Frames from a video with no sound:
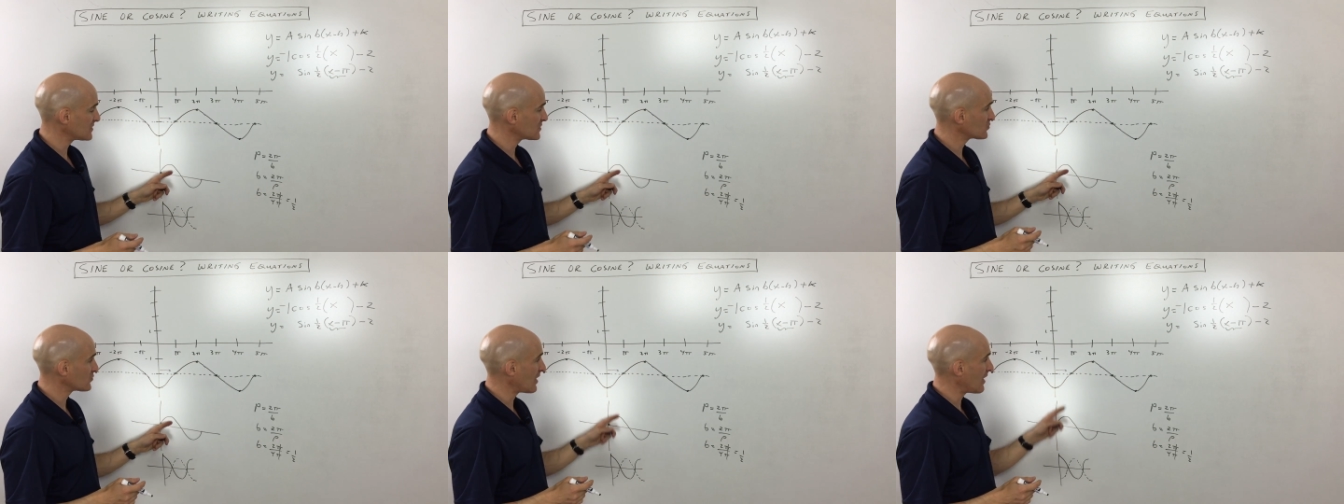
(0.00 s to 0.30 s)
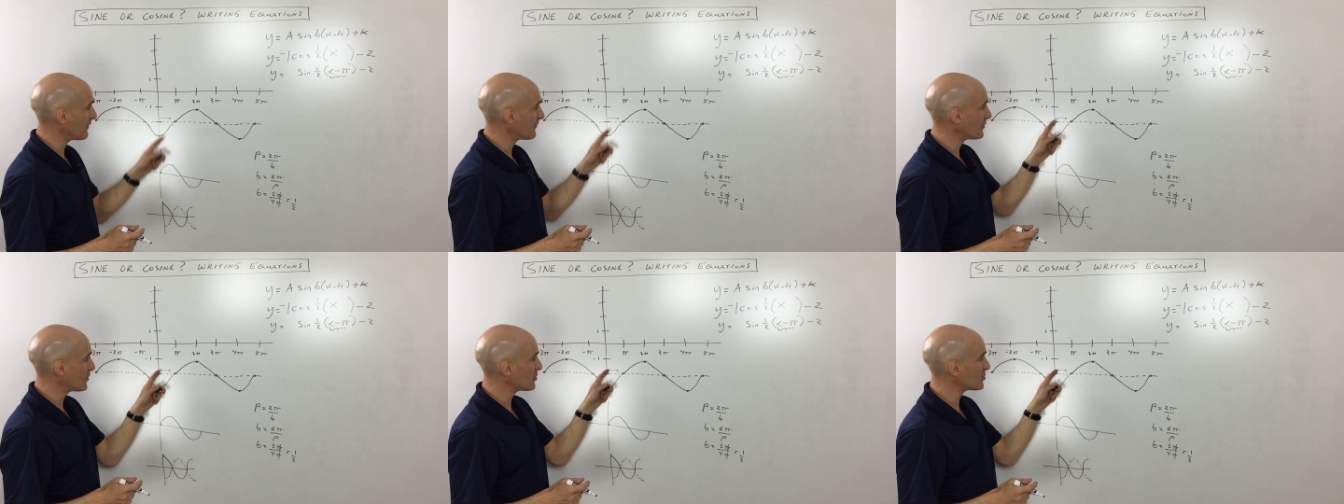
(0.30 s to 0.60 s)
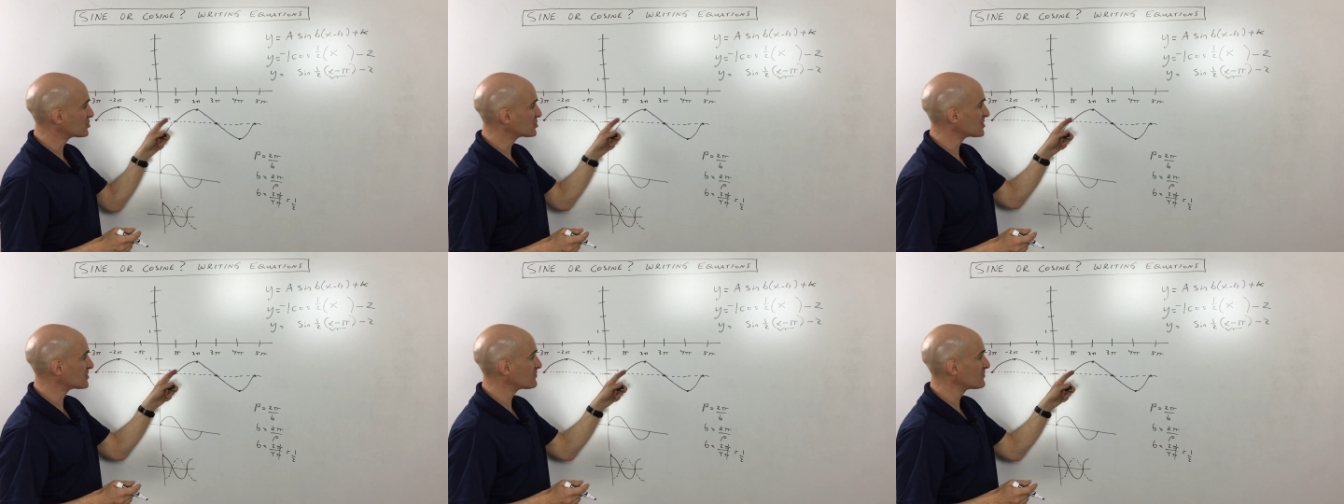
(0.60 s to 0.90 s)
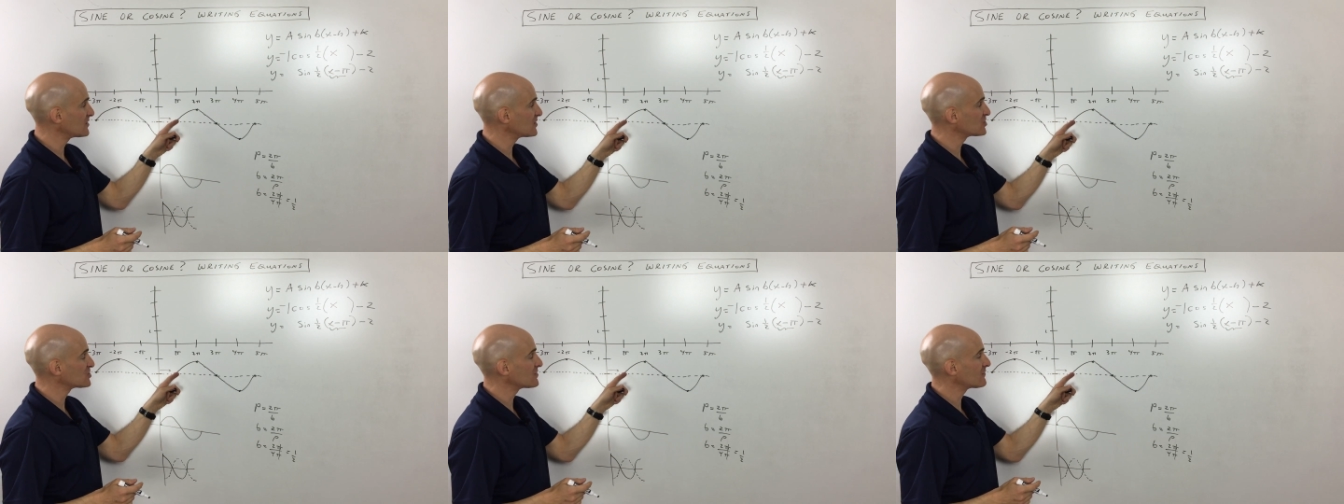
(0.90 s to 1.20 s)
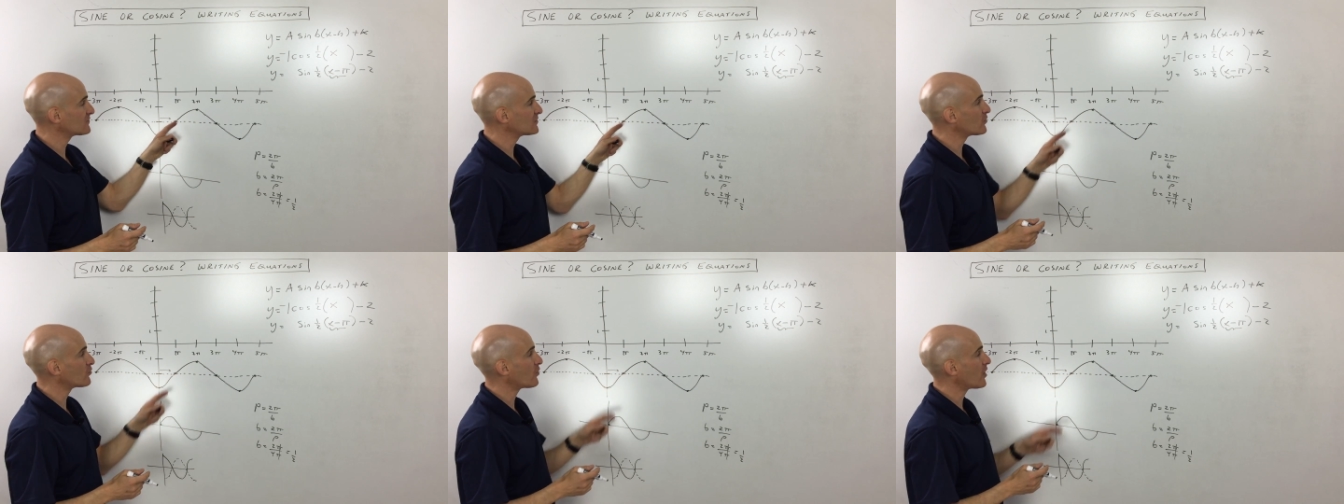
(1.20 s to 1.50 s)
this graph here. It's just being
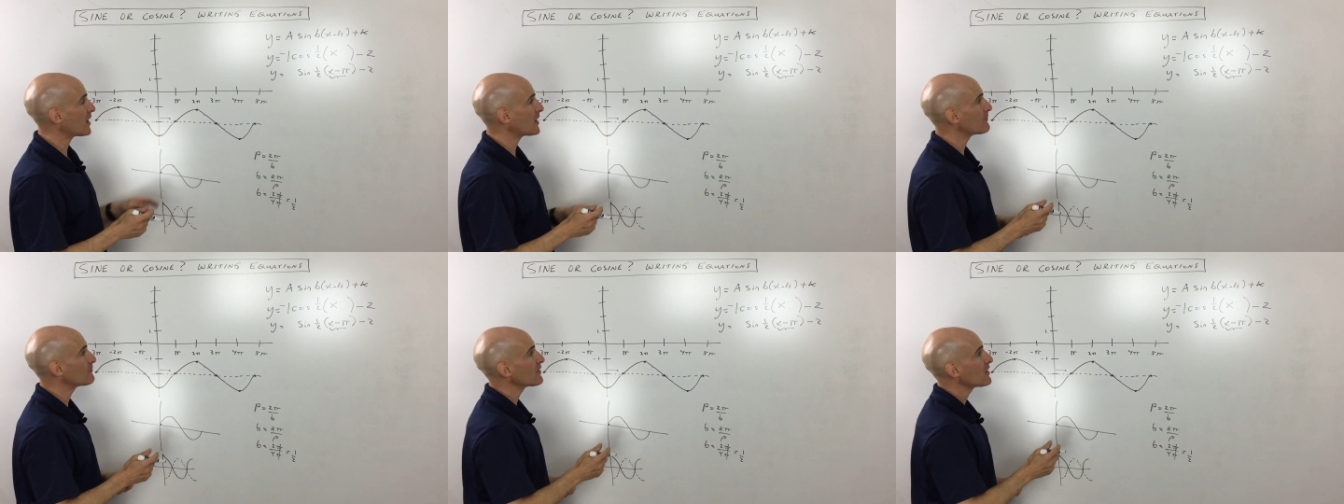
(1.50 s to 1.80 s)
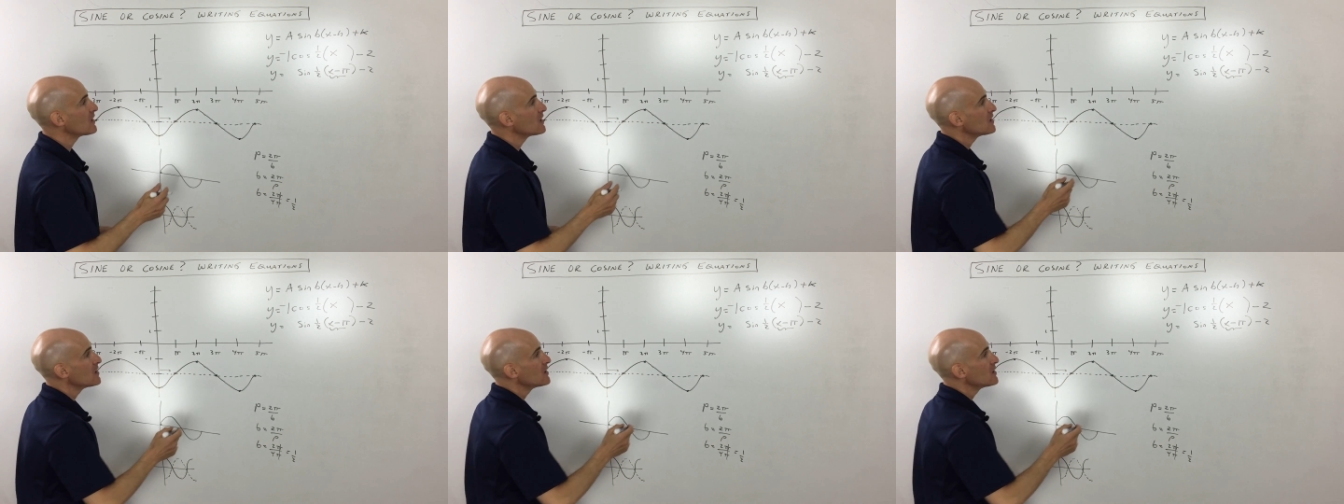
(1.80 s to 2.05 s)
shifted right.